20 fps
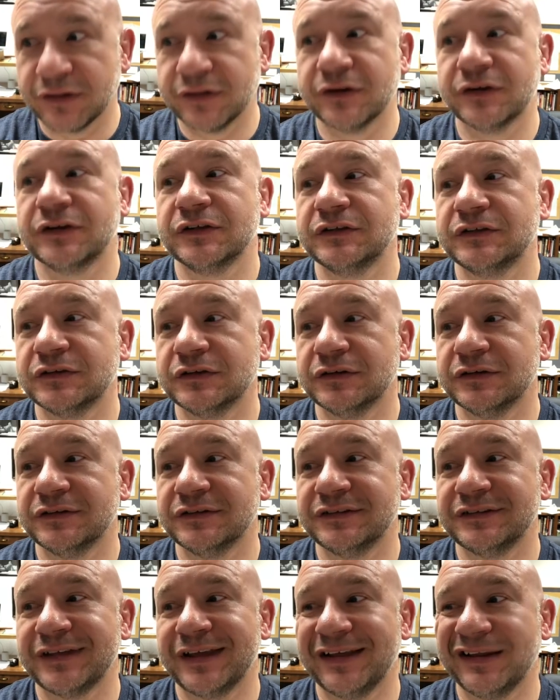their
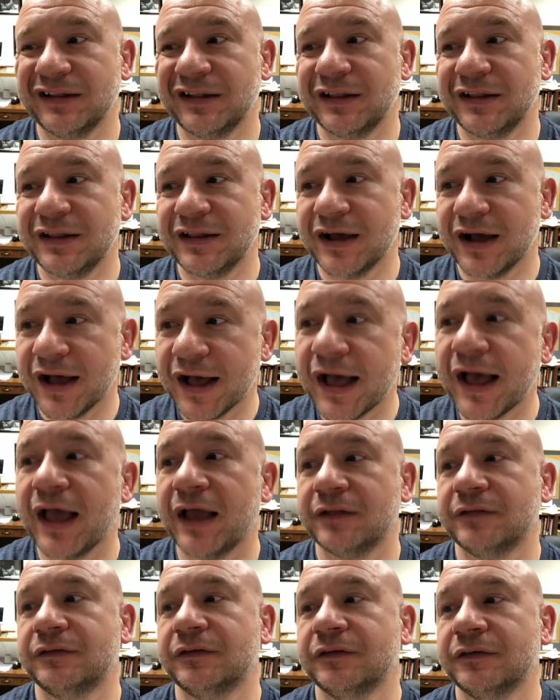concerns and
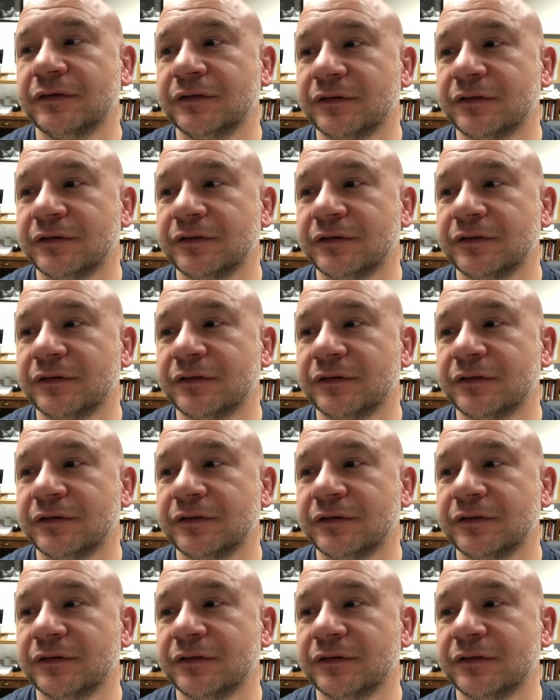not